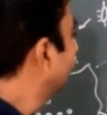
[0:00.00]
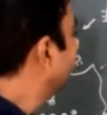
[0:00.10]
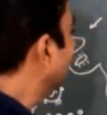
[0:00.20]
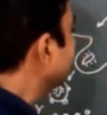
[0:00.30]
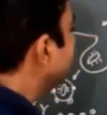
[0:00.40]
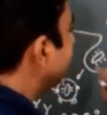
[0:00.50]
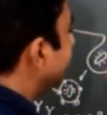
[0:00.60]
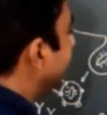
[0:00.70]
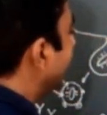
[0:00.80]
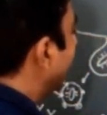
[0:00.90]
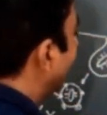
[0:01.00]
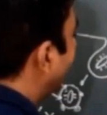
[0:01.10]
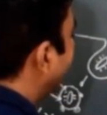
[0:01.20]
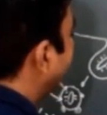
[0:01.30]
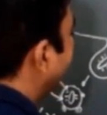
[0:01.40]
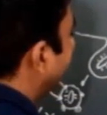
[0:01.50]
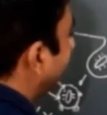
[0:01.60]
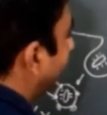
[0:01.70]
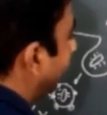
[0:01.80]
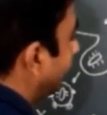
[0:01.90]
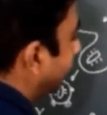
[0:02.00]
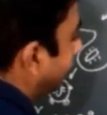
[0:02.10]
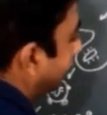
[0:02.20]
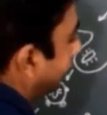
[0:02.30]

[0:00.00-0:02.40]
Once this interleukin 1